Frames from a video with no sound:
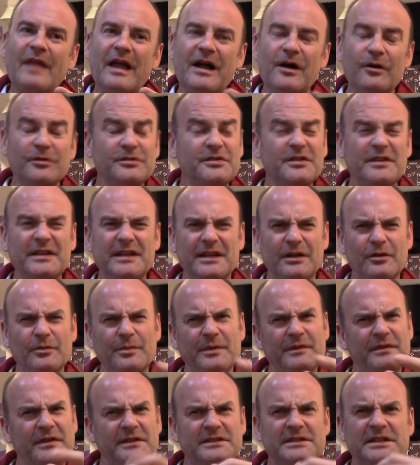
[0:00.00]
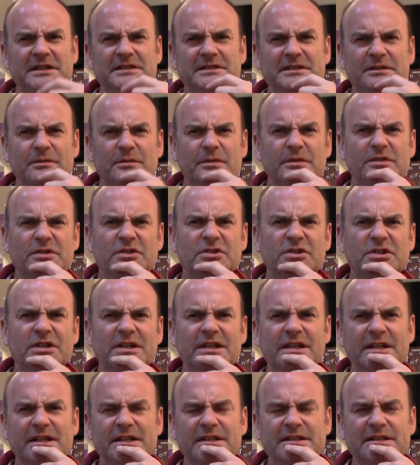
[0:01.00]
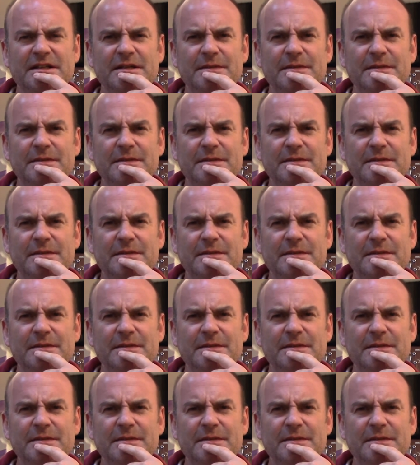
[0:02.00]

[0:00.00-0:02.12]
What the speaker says: I also think it would be fantastic with cheese.